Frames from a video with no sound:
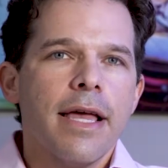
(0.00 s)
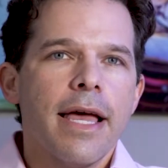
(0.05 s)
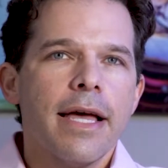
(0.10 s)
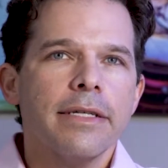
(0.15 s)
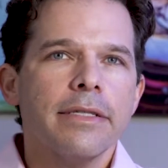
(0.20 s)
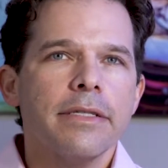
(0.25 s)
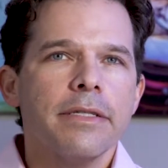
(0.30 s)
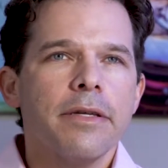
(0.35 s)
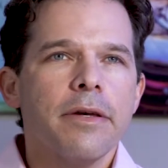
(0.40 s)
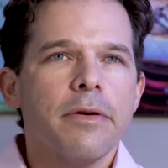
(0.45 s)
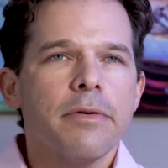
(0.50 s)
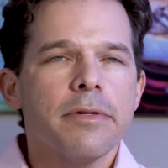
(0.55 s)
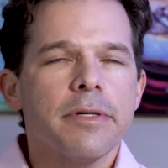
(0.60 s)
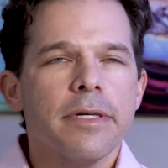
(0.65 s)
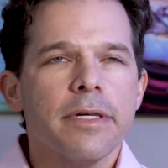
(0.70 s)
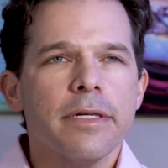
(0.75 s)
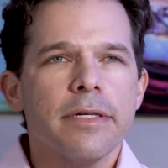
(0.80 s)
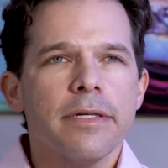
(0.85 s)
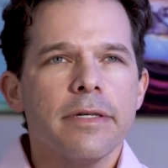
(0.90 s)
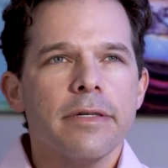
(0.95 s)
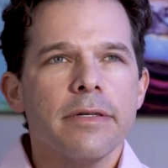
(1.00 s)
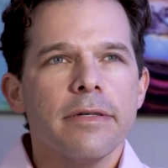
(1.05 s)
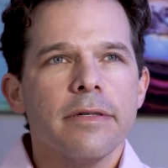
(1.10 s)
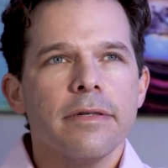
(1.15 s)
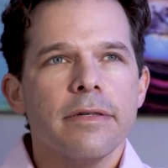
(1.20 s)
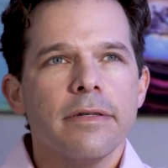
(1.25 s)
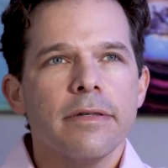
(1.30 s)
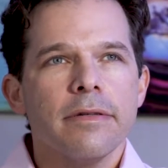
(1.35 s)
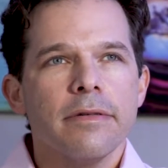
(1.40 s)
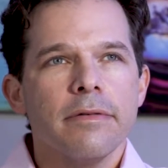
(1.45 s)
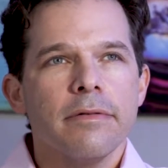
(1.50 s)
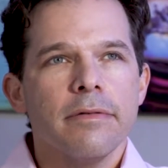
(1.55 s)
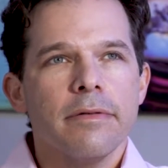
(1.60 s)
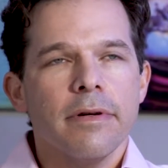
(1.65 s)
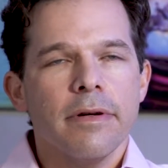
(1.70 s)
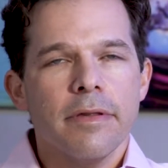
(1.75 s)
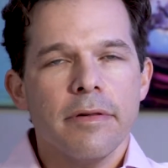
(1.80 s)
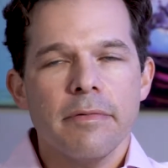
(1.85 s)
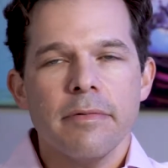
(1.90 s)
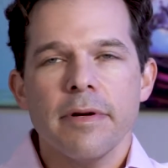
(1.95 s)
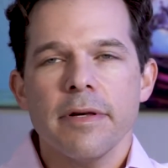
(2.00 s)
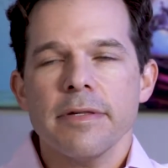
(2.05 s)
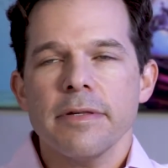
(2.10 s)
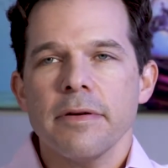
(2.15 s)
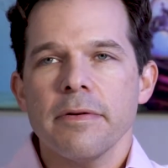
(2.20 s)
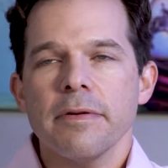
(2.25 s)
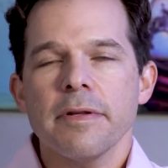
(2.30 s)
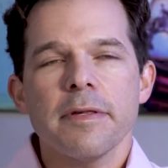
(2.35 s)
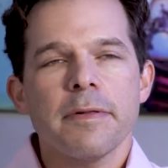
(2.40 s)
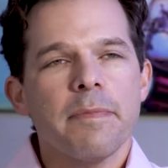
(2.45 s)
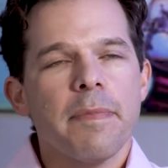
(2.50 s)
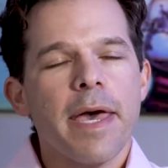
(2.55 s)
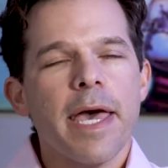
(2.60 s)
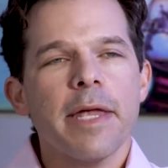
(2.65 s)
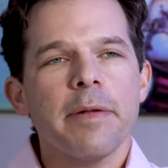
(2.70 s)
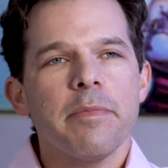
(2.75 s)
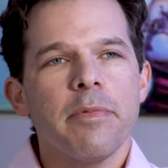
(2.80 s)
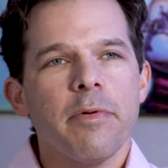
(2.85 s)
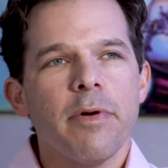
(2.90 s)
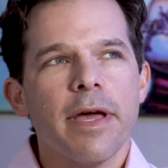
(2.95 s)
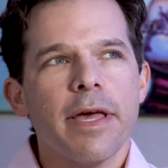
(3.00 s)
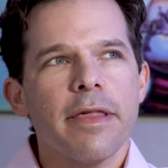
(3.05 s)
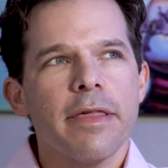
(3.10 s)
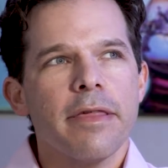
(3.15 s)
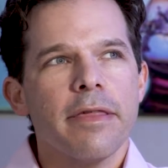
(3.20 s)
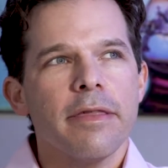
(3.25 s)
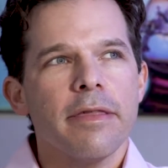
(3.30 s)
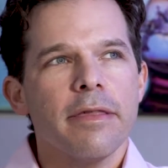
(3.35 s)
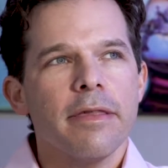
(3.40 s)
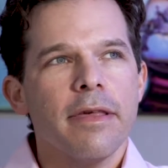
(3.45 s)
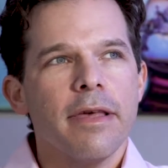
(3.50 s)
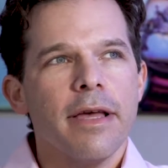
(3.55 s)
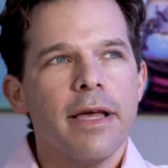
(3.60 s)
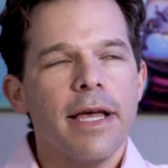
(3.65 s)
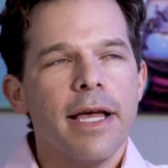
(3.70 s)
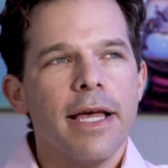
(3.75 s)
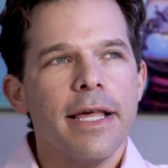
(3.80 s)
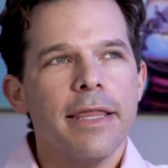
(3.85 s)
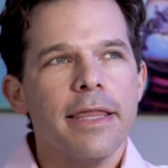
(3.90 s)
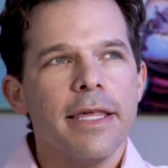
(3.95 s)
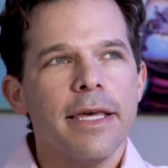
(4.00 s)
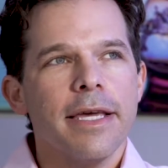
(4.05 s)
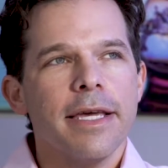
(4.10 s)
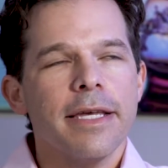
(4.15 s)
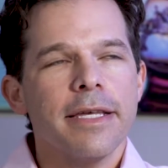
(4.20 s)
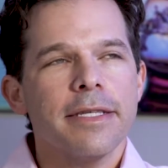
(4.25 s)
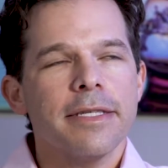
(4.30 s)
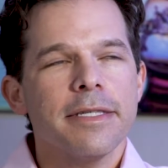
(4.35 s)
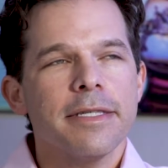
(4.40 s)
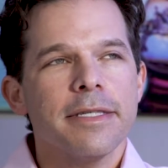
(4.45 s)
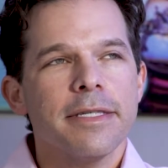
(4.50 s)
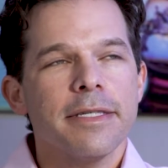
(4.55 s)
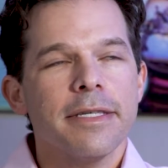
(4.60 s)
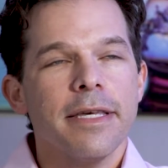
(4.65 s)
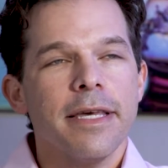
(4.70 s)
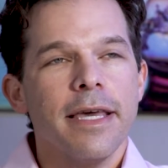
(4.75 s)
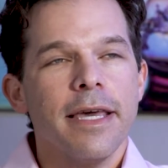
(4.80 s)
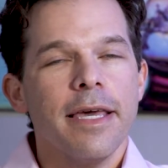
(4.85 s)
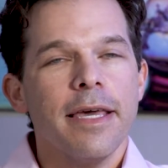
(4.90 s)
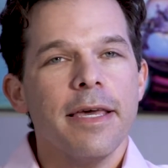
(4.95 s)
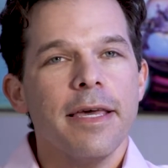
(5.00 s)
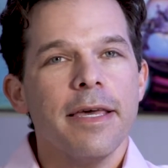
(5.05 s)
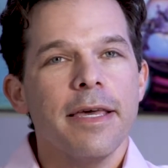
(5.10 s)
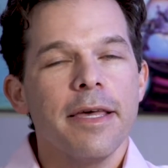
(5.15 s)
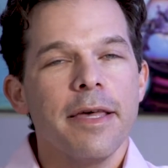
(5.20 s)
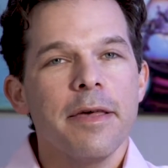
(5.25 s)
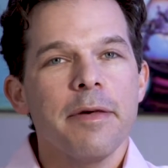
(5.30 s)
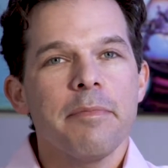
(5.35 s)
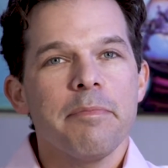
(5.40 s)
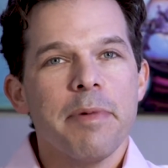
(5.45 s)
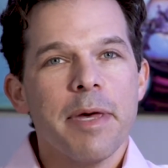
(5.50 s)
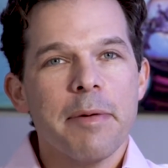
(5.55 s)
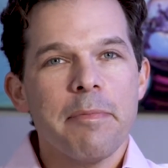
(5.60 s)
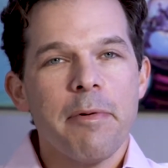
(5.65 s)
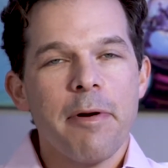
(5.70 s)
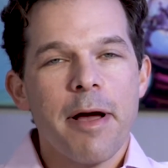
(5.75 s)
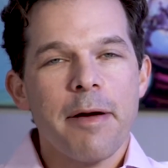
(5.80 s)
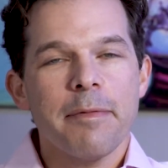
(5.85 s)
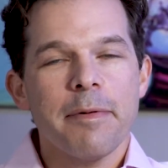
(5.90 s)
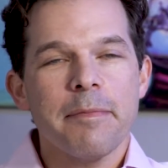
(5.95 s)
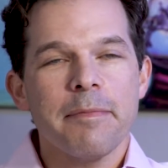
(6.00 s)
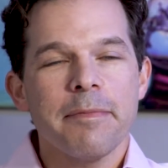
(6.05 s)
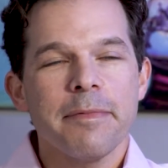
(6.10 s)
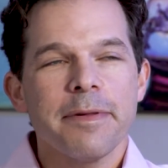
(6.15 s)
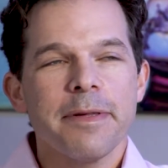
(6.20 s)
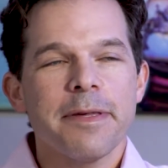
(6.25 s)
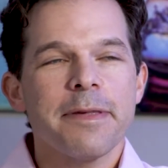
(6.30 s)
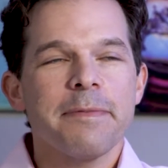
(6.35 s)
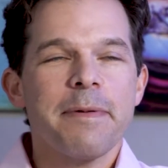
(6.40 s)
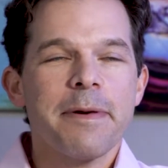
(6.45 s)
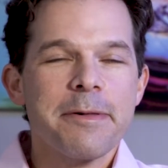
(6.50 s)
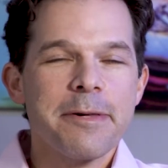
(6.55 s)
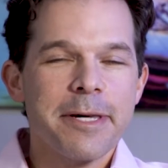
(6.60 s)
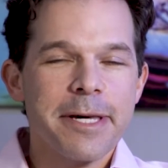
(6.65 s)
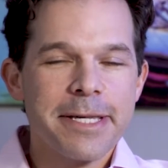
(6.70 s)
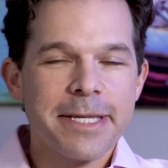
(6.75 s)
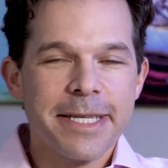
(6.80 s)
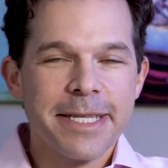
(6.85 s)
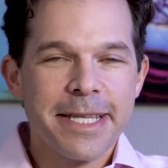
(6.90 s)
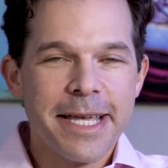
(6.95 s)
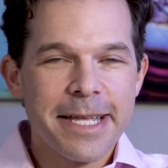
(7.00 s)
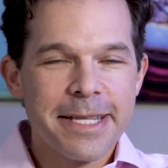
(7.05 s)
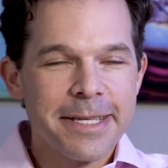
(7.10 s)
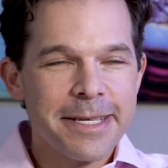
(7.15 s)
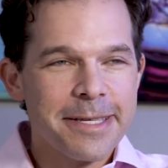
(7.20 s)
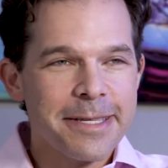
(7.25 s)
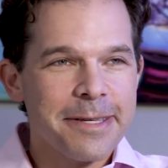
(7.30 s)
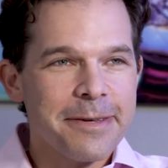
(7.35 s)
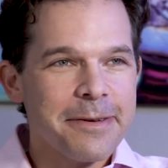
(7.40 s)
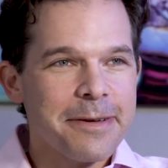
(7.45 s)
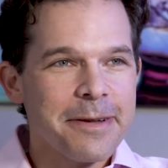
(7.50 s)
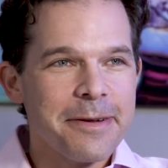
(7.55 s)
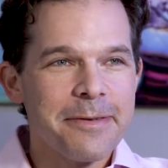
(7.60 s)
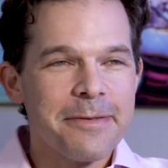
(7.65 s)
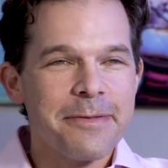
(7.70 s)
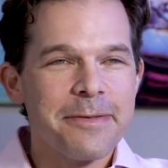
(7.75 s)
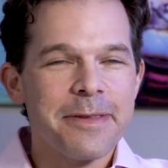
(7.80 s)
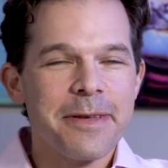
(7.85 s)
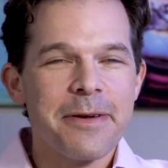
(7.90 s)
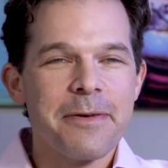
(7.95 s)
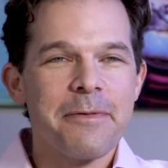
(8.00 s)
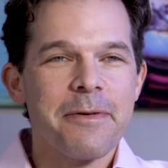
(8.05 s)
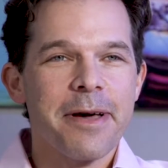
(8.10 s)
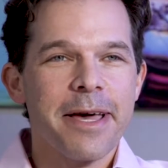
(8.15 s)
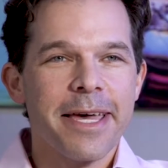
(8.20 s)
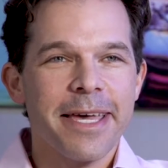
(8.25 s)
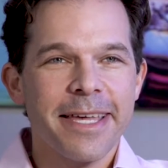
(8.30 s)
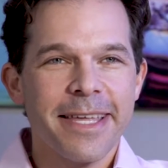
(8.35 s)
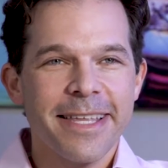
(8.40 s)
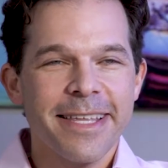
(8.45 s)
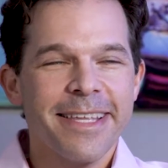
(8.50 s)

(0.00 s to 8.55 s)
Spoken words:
Halitosis, or otherwise known as bad breath, I think it's a big problem. Especially as a dentist, you can understand why